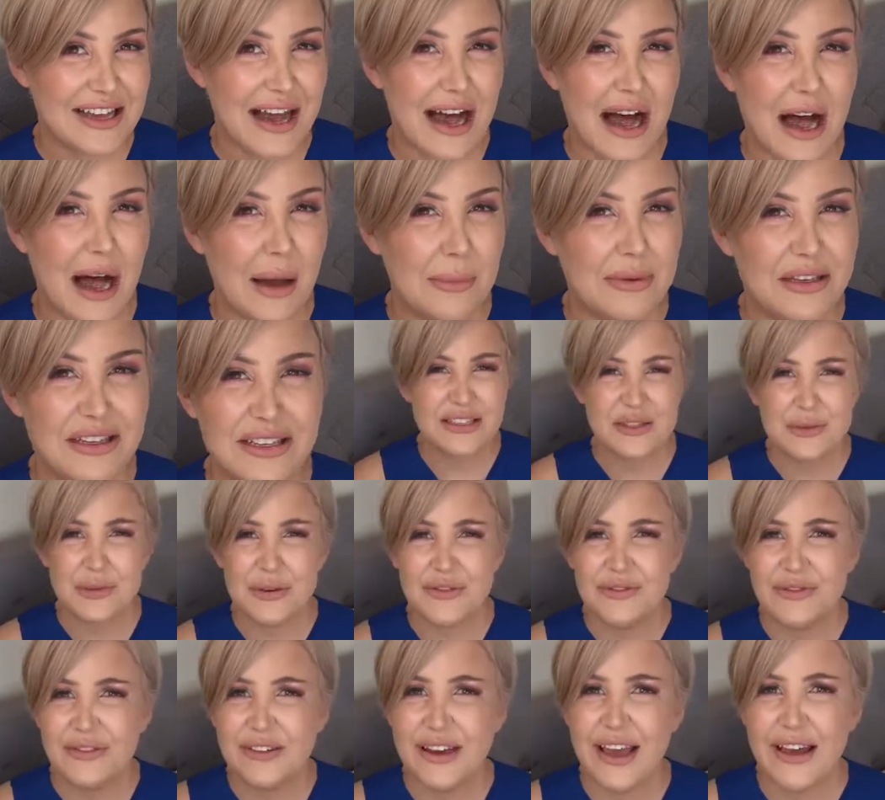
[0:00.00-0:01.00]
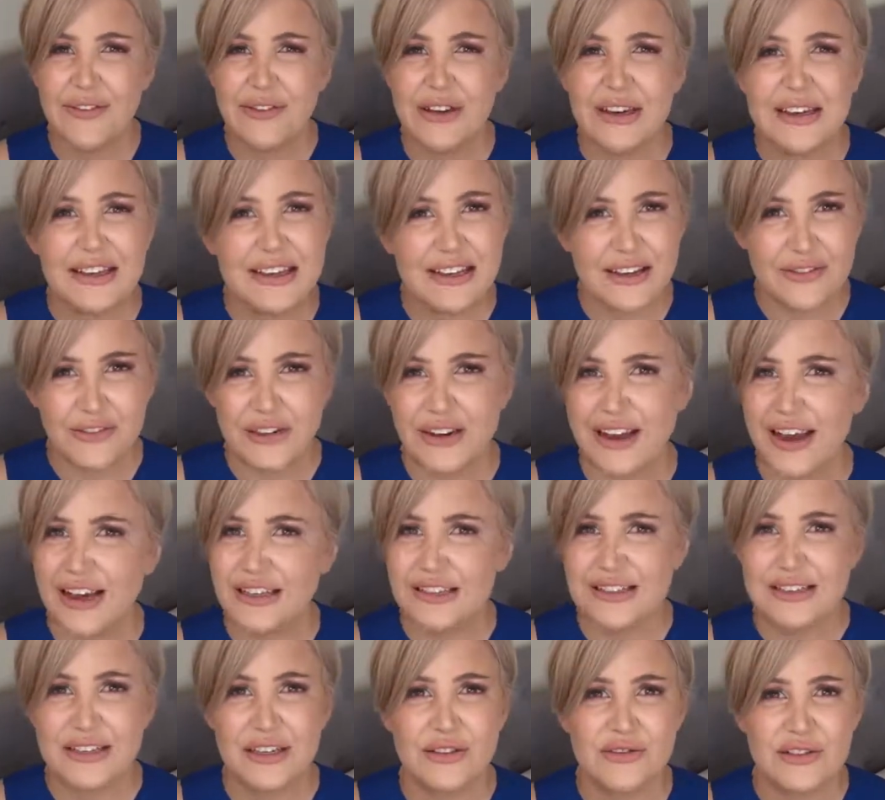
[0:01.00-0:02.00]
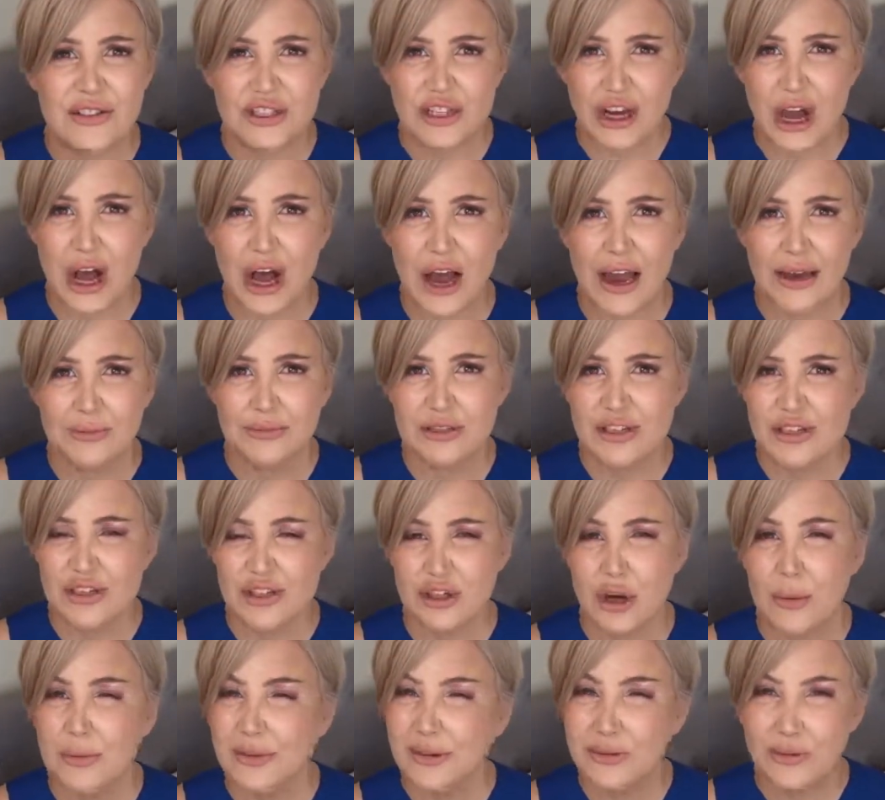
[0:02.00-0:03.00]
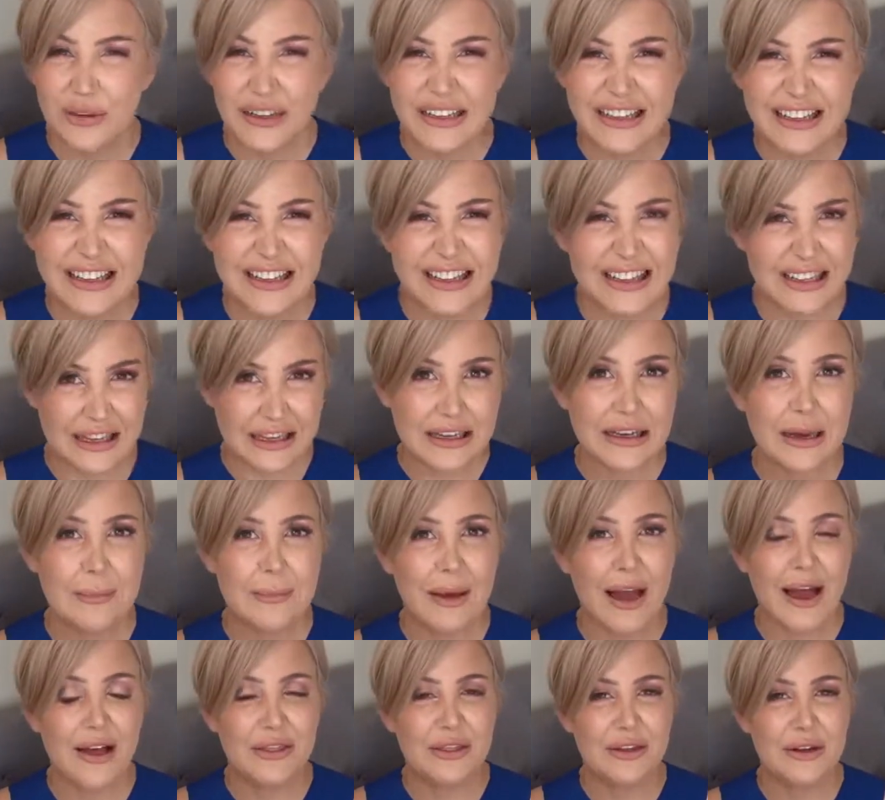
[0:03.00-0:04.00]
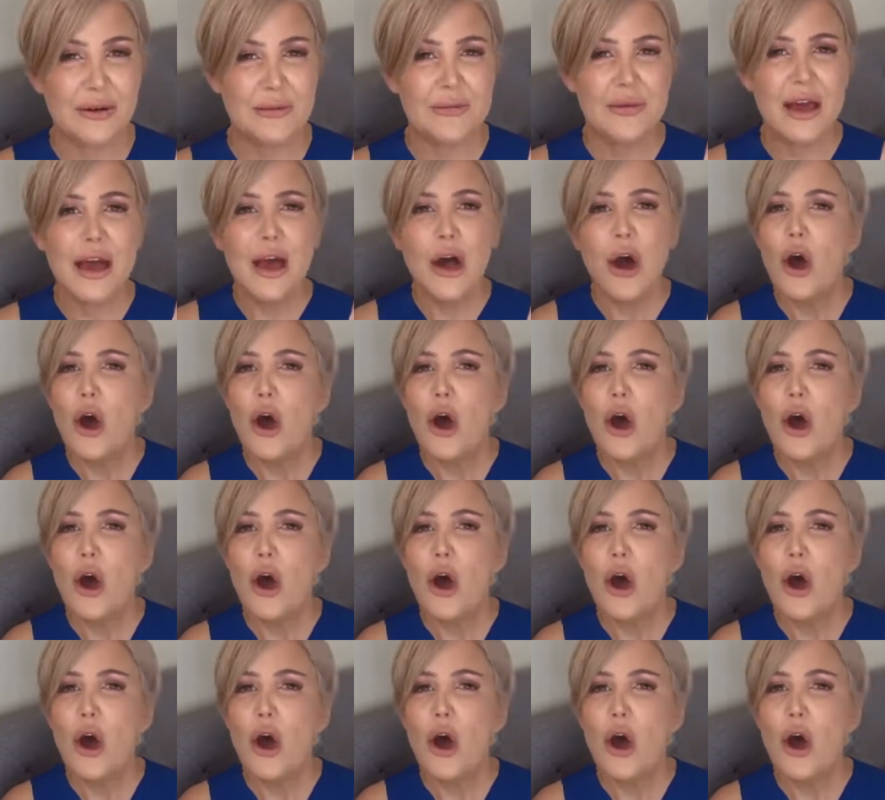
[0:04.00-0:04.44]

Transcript: are because we've never given ourselves time to stop and really think about them.